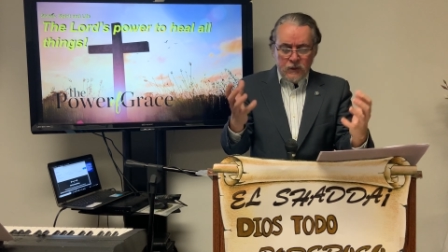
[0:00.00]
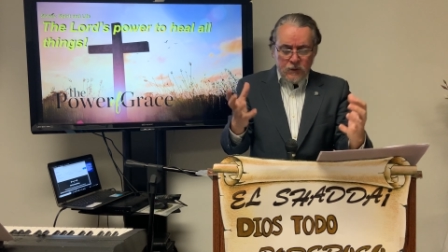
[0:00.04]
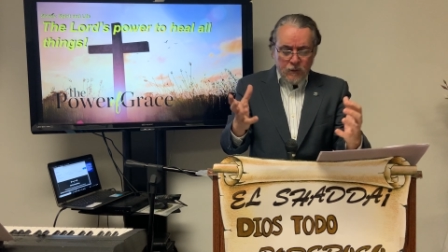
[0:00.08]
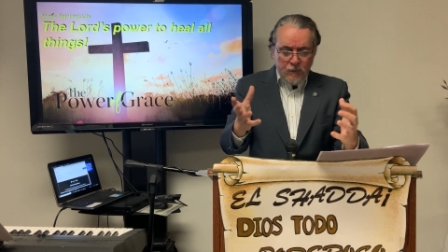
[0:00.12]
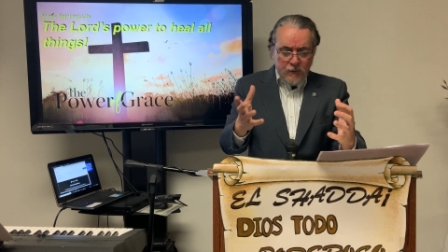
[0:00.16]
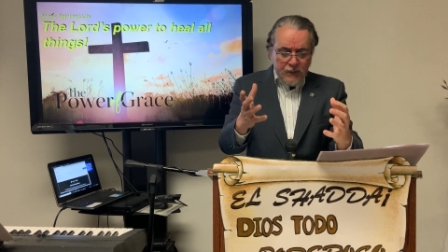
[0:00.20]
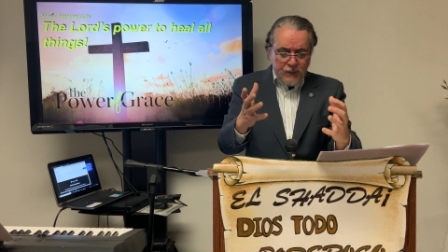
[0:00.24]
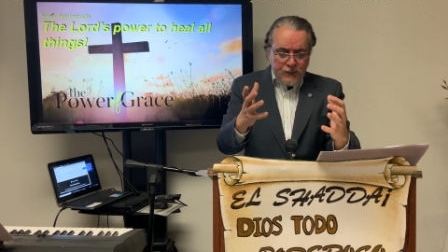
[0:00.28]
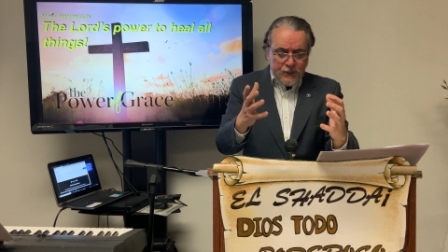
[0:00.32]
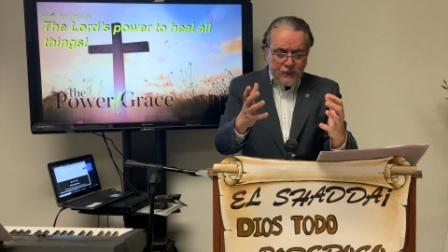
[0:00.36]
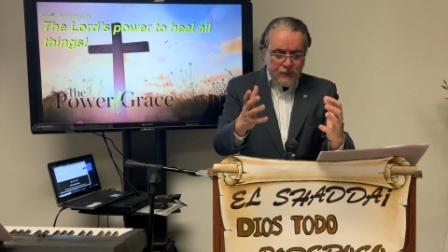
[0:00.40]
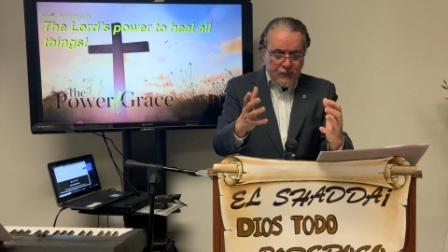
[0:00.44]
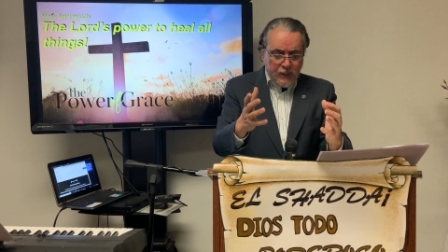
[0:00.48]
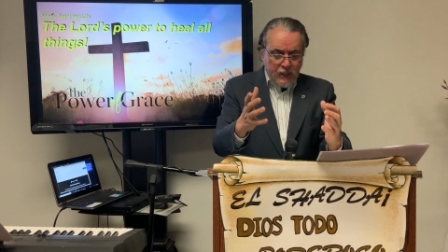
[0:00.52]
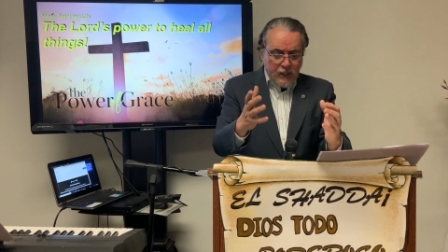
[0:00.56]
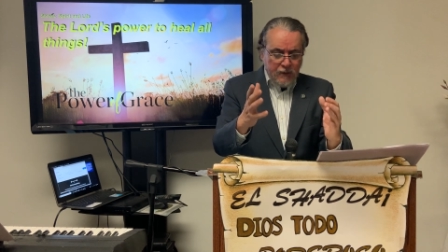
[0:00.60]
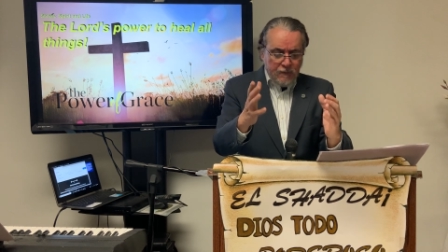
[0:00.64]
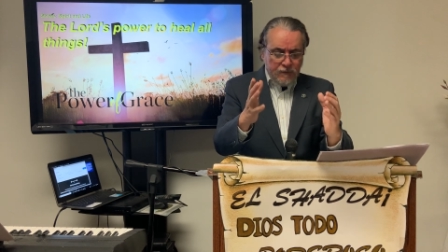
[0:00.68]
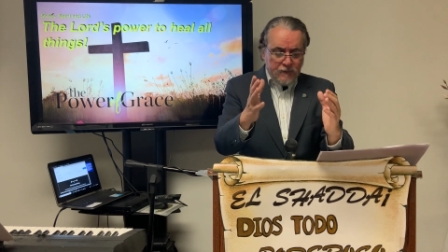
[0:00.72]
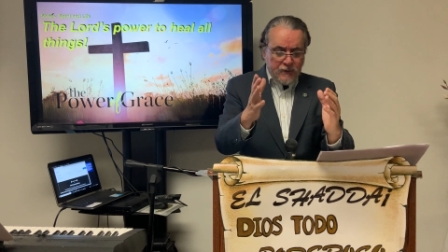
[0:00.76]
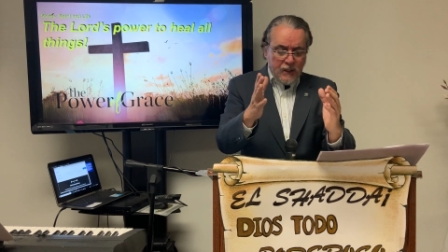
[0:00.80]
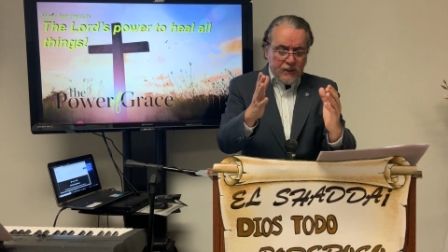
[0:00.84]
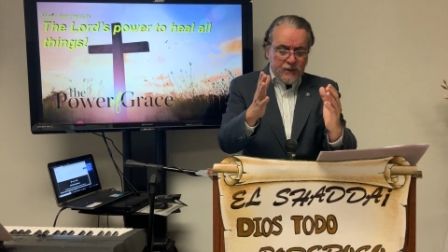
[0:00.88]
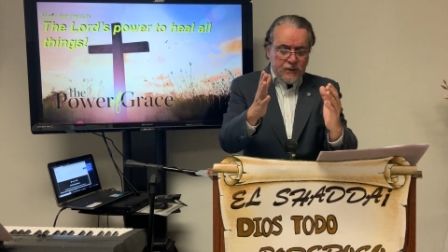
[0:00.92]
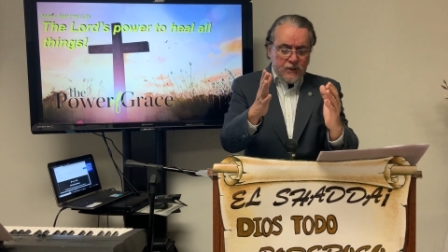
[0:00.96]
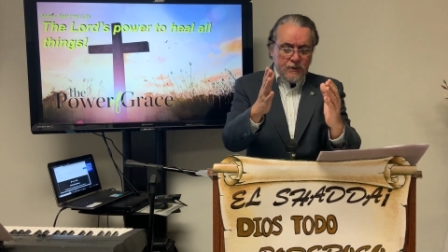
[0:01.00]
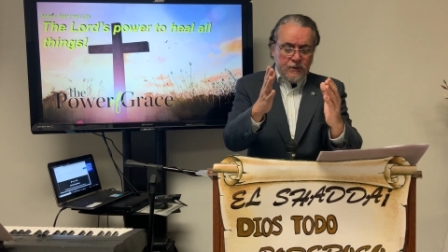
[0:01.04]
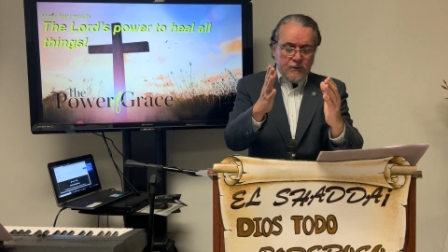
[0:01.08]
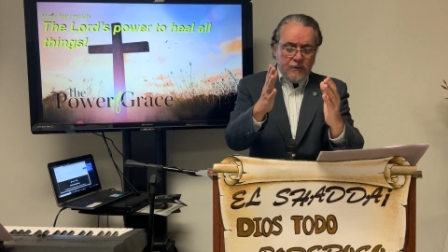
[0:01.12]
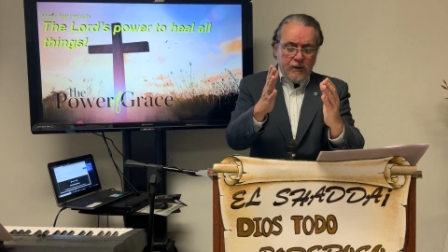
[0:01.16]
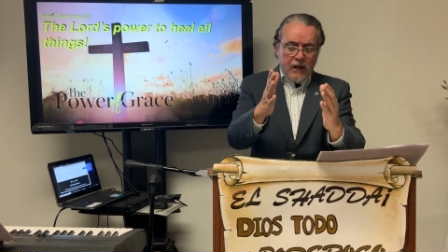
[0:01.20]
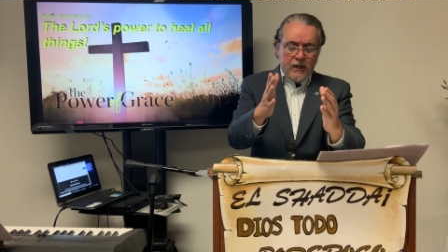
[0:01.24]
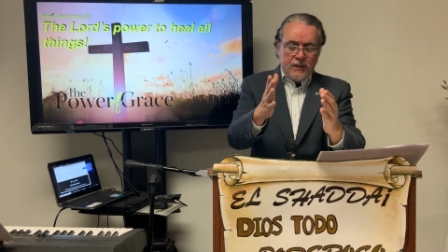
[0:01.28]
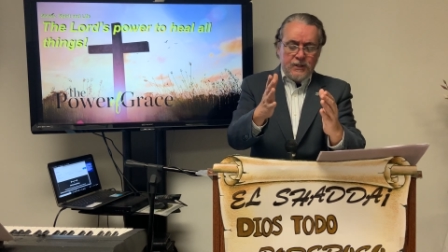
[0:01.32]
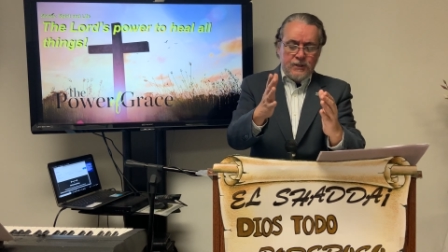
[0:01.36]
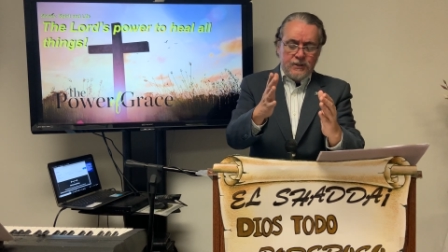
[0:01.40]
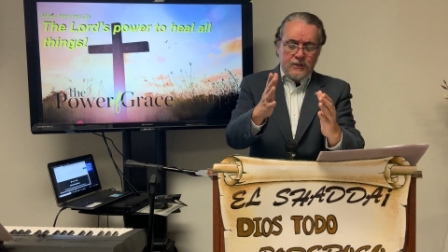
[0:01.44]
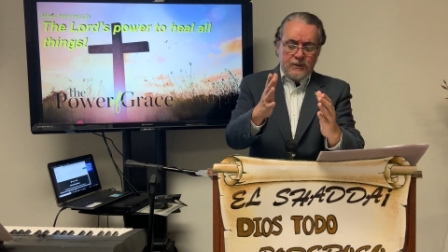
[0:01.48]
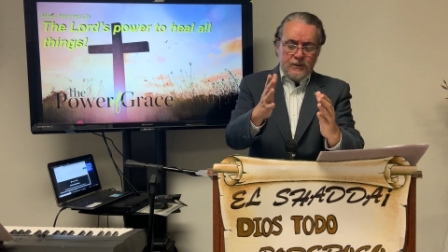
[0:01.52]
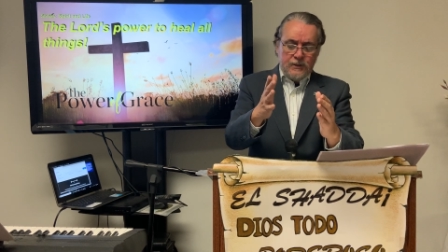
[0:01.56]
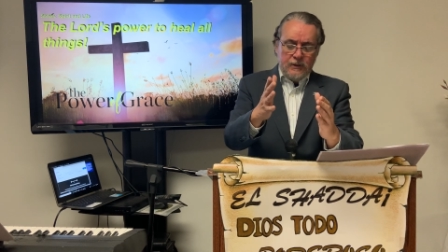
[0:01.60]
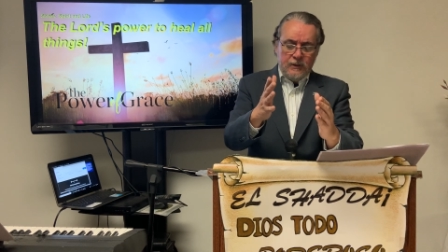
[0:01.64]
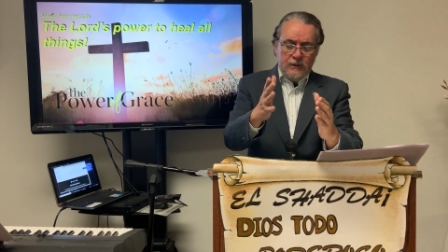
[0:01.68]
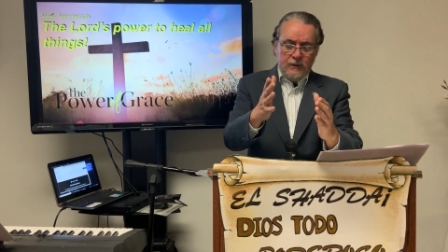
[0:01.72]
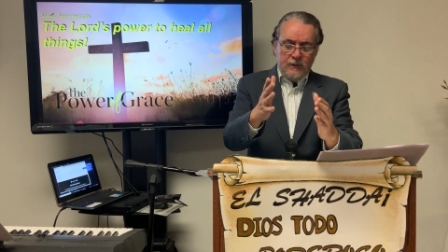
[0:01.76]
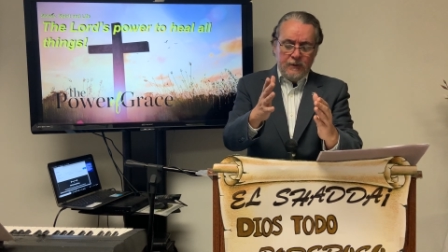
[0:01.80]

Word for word: to receive the direction,